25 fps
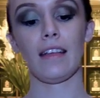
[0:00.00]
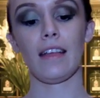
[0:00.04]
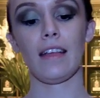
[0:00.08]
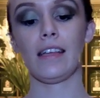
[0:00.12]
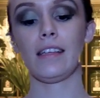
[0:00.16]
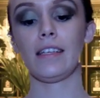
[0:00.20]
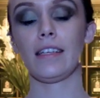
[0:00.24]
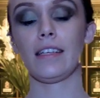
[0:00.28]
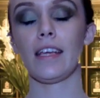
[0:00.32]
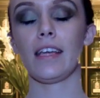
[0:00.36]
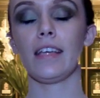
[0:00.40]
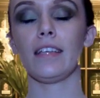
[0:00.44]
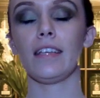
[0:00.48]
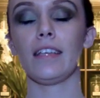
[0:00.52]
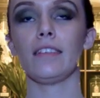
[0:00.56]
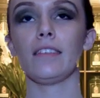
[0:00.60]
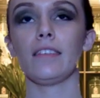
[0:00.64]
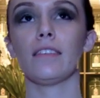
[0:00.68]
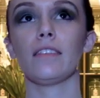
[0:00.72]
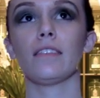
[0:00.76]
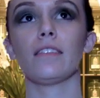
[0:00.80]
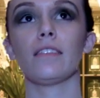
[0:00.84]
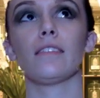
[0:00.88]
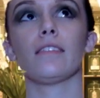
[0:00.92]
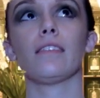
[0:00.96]
It
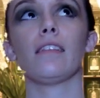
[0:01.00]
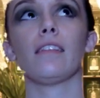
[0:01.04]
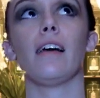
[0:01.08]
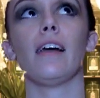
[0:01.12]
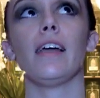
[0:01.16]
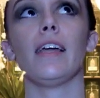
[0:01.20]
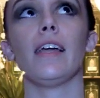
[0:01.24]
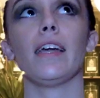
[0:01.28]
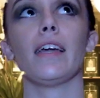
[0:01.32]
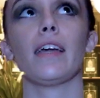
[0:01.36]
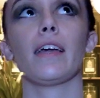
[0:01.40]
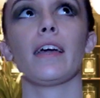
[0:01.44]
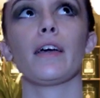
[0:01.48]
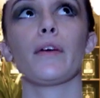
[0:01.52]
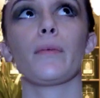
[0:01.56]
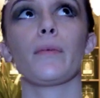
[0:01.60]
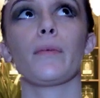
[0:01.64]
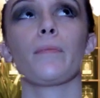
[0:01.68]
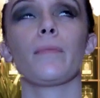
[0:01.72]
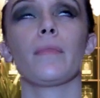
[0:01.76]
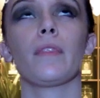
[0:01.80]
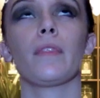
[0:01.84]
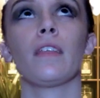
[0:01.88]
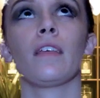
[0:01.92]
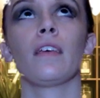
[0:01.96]
tastes like
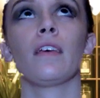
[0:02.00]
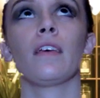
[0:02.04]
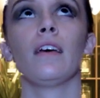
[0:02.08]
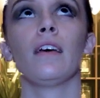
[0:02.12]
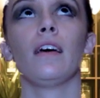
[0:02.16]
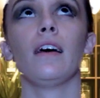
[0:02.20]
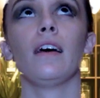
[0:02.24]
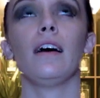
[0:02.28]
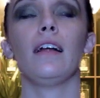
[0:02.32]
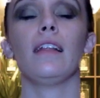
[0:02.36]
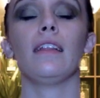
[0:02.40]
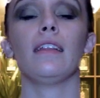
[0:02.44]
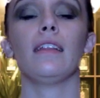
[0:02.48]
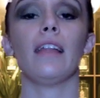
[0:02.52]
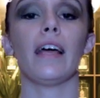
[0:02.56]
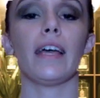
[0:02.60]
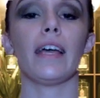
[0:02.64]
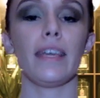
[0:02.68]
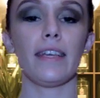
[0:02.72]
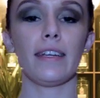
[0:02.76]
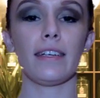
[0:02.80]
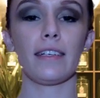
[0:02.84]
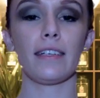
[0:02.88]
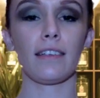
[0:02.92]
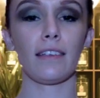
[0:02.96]
a
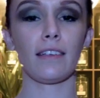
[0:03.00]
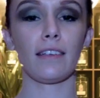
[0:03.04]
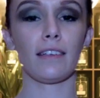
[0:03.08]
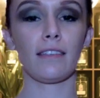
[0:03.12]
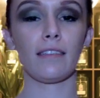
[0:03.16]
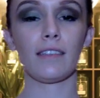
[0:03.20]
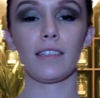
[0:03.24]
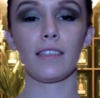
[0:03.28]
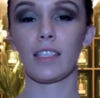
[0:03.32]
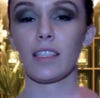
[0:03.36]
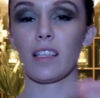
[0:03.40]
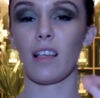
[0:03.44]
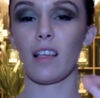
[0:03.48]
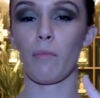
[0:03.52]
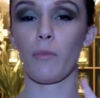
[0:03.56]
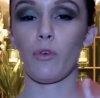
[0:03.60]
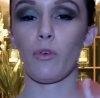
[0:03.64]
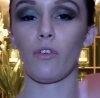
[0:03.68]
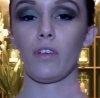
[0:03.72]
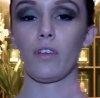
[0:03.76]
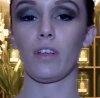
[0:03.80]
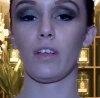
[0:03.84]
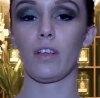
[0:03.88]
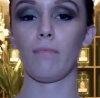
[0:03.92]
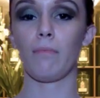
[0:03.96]
light,
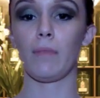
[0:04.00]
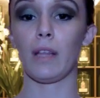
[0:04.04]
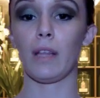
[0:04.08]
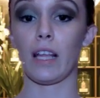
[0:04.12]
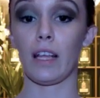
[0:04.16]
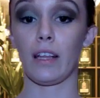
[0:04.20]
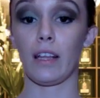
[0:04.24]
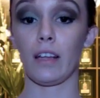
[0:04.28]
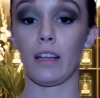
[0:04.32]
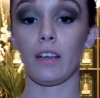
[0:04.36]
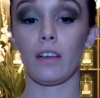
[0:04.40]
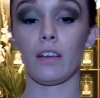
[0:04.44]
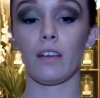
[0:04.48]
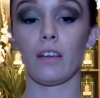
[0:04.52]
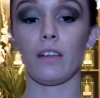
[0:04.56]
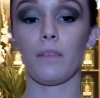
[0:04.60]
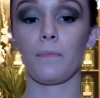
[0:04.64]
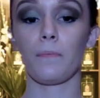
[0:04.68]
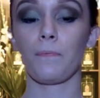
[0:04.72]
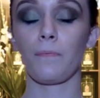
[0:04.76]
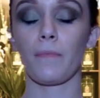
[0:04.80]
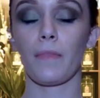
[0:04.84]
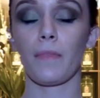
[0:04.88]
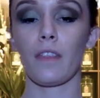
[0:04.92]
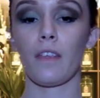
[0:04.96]
summery blend
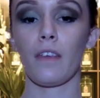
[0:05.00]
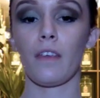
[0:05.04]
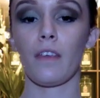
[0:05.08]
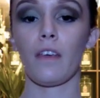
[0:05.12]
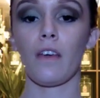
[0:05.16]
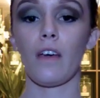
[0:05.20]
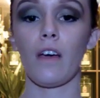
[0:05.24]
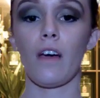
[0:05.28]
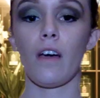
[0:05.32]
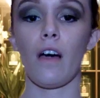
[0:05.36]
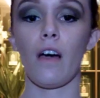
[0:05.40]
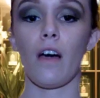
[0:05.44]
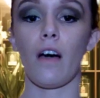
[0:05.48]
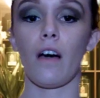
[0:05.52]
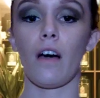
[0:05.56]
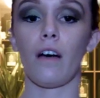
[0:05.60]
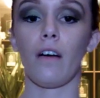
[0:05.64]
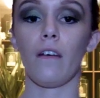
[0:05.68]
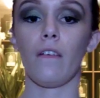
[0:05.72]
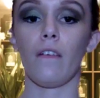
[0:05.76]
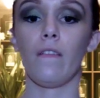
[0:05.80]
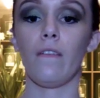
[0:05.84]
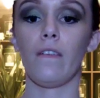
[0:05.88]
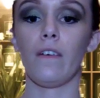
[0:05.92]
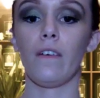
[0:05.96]

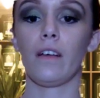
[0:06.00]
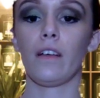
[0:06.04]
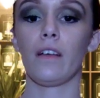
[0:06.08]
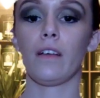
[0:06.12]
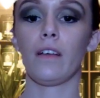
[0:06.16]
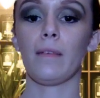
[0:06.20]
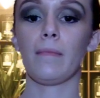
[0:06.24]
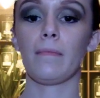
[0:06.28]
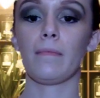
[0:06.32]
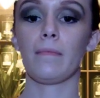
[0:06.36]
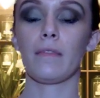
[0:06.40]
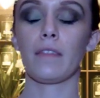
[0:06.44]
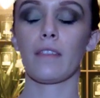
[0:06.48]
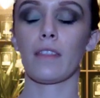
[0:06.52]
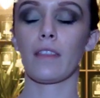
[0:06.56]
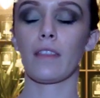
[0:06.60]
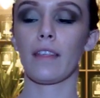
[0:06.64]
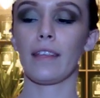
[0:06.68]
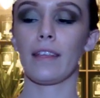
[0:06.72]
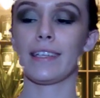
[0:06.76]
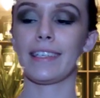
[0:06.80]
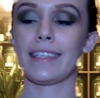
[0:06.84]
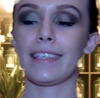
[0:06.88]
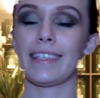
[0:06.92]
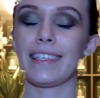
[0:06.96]
of
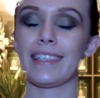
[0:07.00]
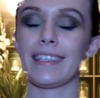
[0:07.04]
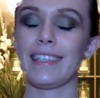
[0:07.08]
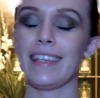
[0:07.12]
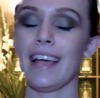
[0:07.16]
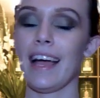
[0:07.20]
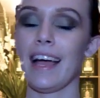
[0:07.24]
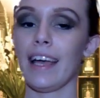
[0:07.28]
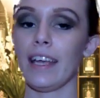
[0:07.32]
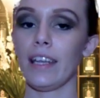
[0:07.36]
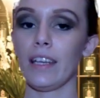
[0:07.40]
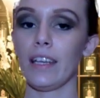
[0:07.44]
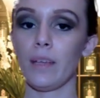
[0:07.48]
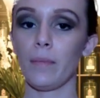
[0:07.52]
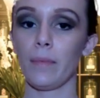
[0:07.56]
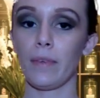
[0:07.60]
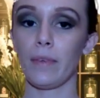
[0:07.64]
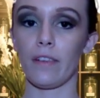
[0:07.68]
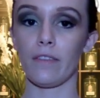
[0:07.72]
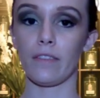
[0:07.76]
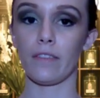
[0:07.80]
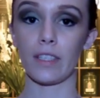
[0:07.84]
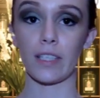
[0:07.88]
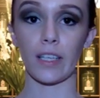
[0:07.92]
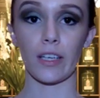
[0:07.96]
a tiny bit
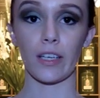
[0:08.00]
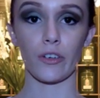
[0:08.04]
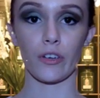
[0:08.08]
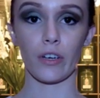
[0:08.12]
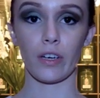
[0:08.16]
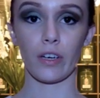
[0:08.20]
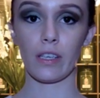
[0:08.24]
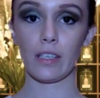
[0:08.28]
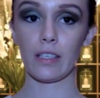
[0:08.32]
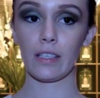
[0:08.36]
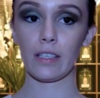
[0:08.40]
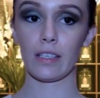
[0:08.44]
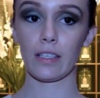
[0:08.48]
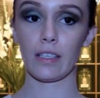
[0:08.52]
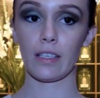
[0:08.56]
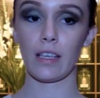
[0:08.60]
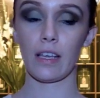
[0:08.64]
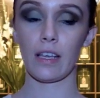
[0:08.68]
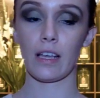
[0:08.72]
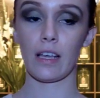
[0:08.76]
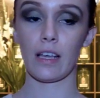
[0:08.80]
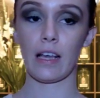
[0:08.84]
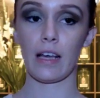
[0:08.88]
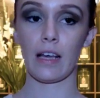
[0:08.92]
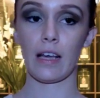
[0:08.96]
of citrus
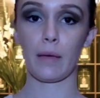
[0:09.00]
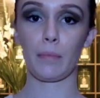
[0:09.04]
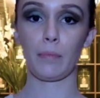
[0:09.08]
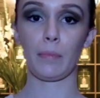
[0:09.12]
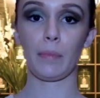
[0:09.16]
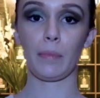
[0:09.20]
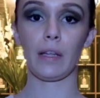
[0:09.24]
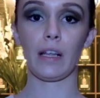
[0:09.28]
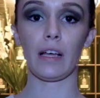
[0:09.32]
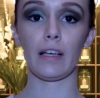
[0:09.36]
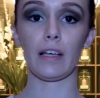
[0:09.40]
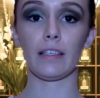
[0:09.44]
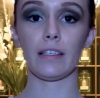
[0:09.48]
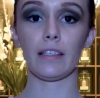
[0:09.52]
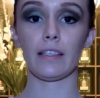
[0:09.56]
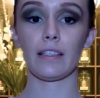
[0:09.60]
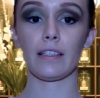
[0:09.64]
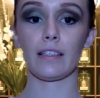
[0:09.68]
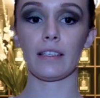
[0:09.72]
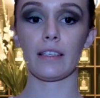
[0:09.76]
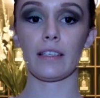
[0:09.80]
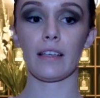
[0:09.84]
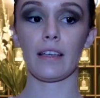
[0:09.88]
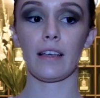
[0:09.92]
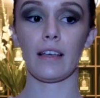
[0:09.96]

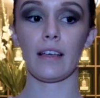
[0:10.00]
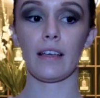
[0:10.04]
plus